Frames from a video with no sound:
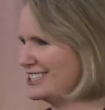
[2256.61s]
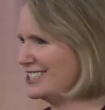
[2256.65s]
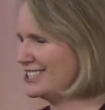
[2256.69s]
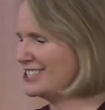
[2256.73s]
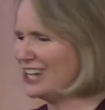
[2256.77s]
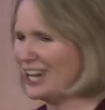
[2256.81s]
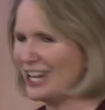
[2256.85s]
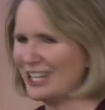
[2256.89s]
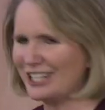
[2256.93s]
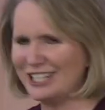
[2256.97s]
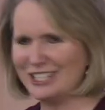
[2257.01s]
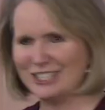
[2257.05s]
and
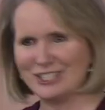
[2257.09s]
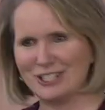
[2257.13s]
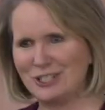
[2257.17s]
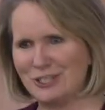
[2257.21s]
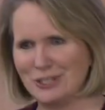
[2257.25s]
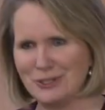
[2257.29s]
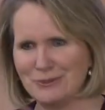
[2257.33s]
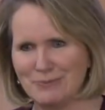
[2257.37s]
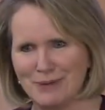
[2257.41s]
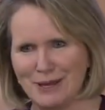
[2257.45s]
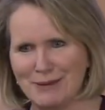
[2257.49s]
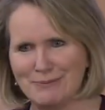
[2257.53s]
talking to
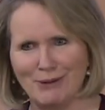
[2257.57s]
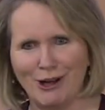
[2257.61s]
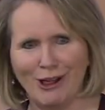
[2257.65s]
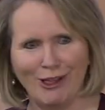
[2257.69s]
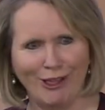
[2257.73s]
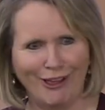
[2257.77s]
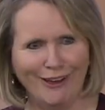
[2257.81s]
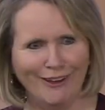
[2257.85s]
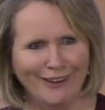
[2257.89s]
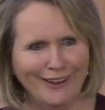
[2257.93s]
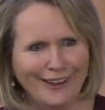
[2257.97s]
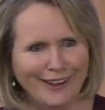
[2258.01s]
two
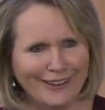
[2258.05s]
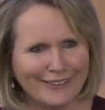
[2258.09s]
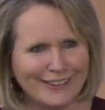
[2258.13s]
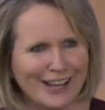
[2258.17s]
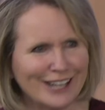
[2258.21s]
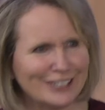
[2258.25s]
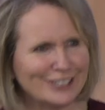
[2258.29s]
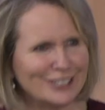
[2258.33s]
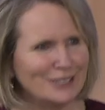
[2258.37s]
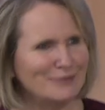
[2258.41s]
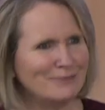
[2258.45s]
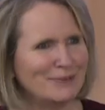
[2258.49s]
people.
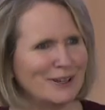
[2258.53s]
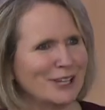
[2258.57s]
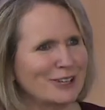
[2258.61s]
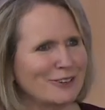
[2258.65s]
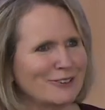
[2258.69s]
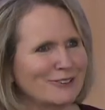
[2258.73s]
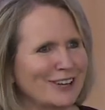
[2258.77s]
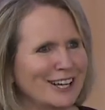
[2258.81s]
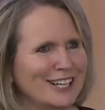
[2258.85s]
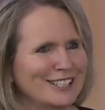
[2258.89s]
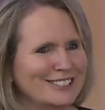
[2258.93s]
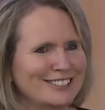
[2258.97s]
That could be
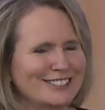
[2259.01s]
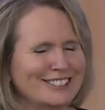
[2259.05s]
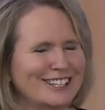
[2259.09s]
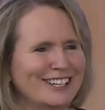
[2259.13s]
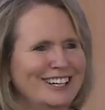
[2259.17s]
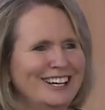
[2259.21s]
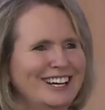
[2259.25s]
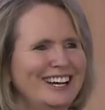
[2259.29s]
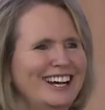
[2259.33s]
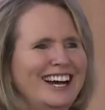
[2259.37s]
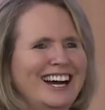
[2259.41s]
a risk.